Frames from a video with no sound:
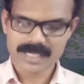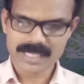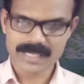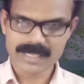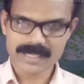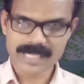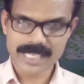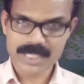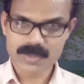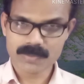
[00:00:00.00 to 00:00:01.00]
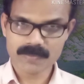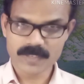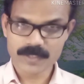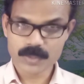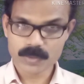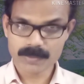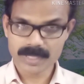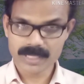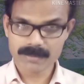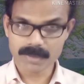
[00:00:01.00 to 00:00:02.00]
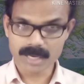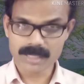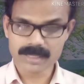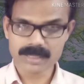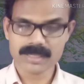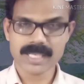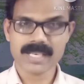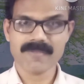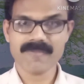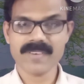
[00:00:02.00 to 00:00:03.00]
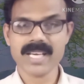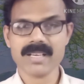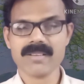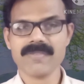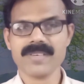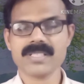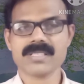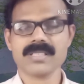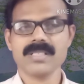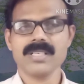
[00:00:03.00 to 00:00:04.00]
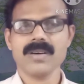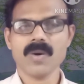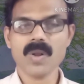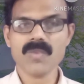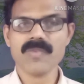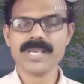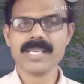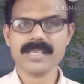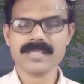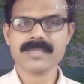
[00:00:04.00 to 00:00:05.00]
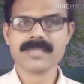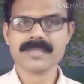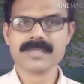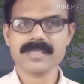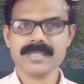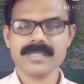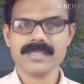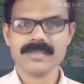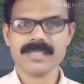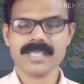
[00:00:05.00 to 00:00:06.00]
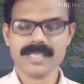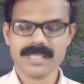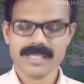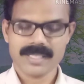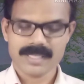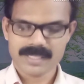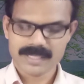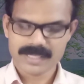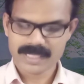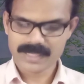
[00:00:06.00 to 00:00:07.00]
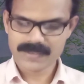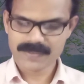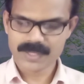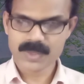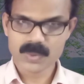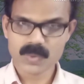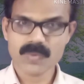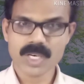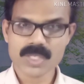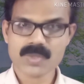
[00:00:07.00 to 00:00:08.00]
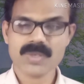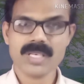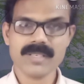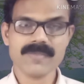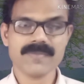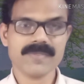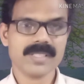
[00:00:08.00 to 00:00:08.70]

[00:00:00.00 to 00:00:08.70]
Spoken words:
and that we should be bothered and aware of it always. Okay, if you want to live